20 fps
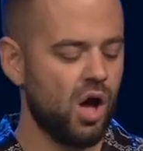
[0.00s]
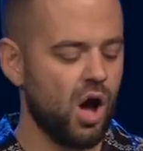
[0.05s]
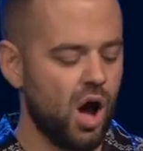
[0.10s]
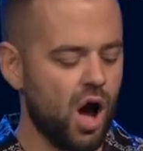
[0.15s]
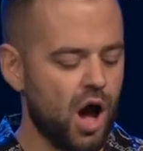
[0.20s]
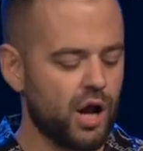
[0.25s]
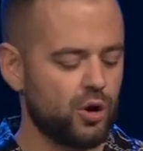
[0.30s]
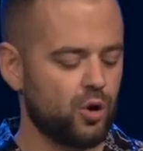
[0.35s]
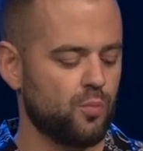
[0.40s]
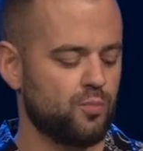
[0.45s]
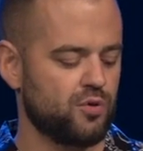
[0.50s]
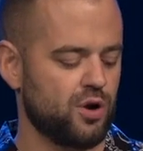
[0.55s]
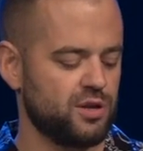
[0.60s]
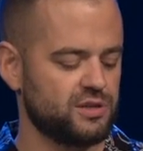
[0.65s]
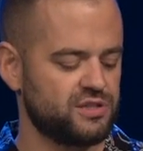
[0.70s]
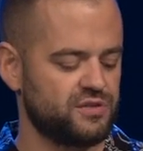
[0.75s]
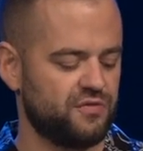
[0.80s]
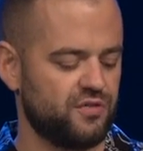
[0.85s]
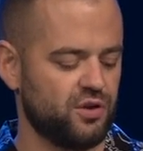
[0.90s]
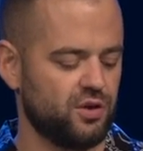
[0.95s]
Otto
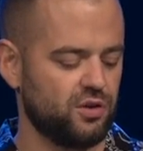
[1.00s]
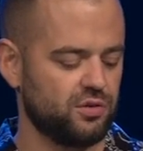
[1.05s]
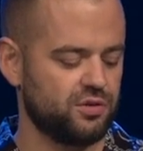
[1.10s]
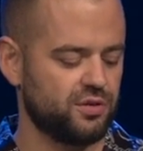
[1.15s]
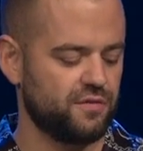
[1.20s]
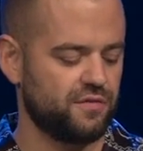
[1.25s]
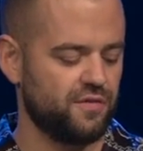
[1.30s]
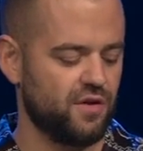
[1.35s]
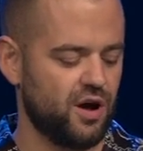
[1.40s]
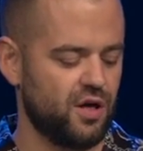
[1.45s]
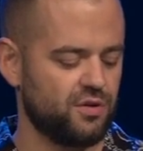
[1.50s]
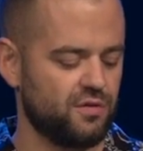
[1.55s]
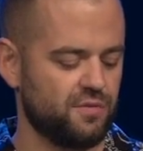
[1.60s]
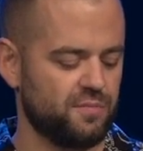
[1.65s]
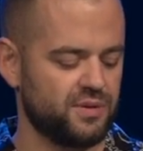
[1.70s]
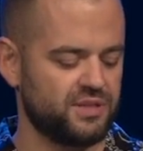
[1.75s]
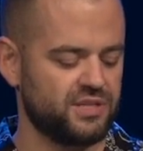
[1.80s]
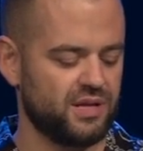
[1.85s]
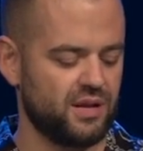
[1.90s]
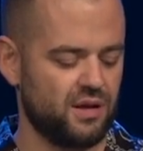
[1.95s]
Brunsfeld, the father of
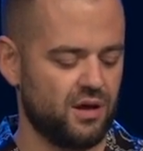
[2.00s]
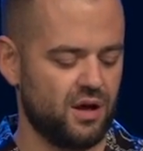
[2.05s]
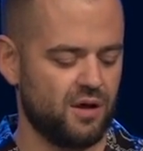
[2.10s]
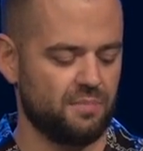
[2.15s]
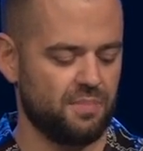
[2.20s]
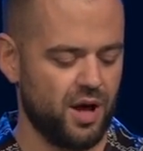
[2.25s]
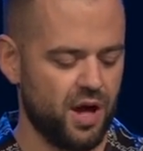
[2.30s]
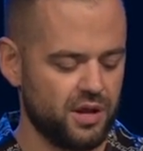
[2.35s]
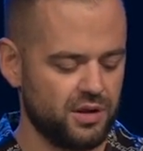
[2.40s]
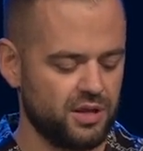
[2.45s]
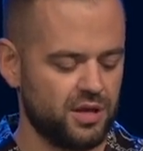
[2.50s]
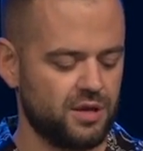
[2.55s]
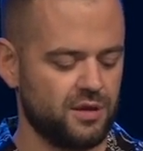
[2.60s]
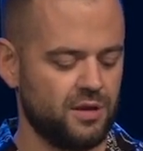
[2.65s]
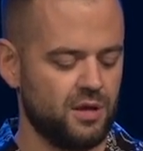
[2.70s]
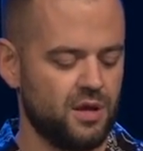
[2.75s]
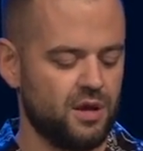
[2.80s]
bot- uh, botany,